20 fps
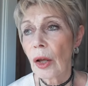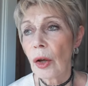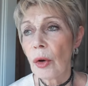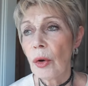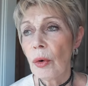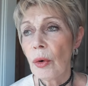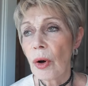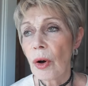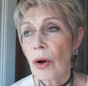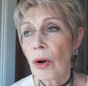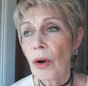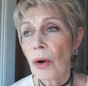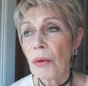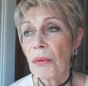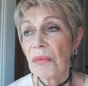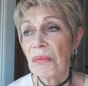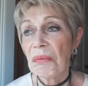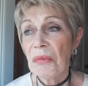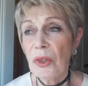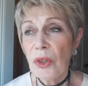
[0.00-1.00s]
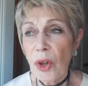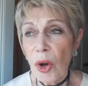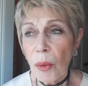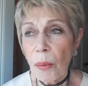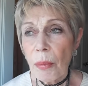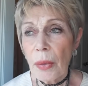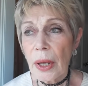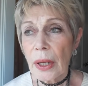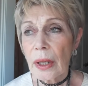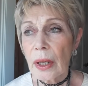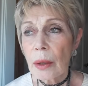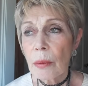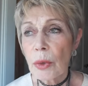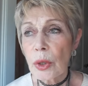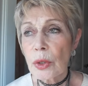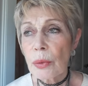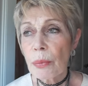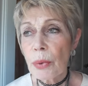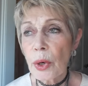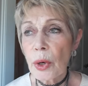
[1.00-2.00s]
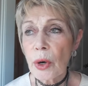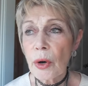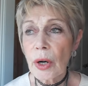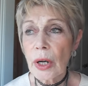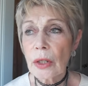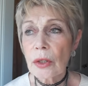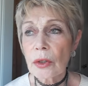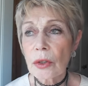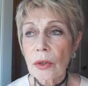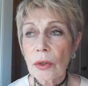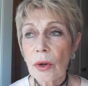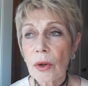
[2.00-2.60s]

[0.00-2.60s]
who are not making much progress